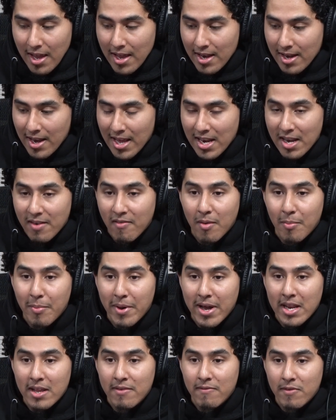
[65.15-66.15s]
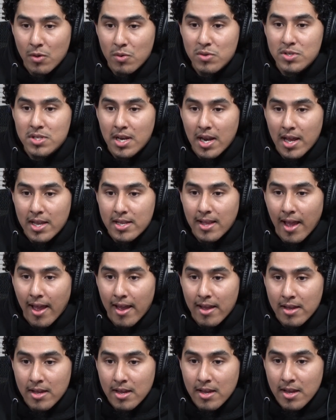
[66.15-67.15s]
And not everybody views it like
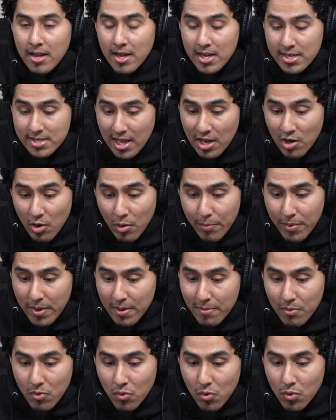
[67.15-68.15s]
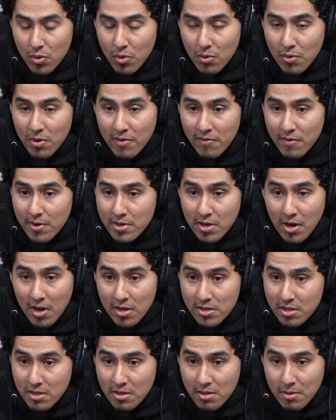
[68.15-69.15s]
that. Because I know people who don't even
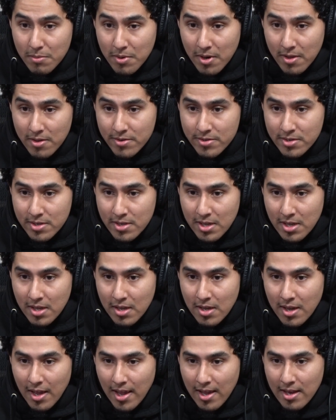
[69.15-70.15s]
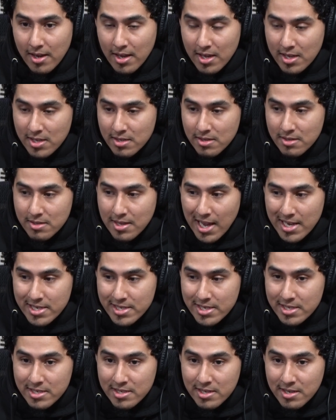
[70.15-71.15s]
talk to their brothers. And
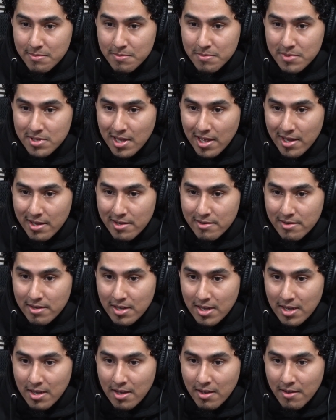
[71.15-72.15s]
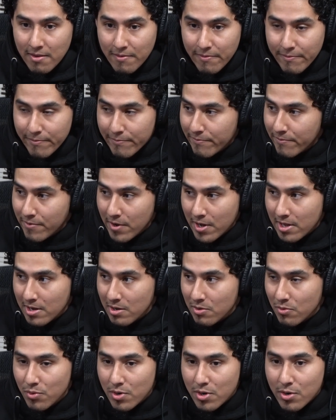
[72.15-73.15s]
that shit seems like
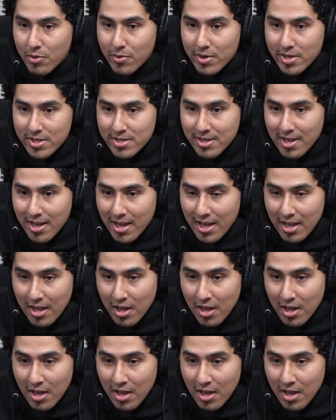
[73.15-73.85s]
fucking ludicrous, huh?